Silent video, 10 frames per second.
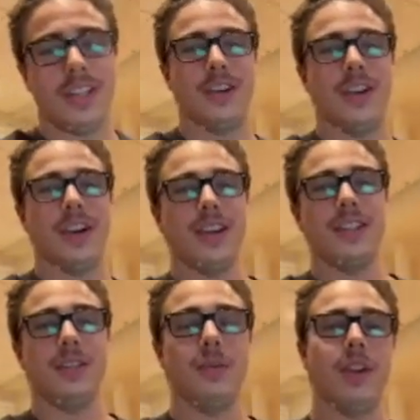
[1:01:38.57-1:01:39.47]
Like you're not
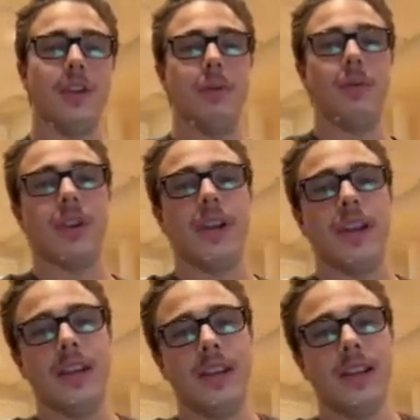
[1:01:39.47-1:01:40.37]
gonna see what other people are
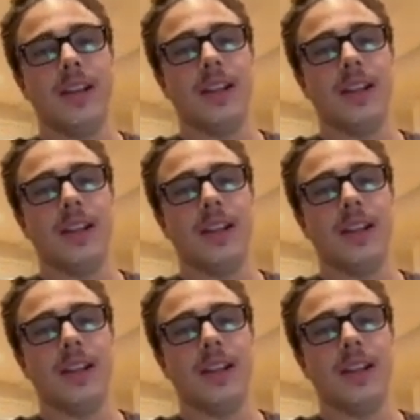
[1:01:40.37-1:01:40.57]
hitting.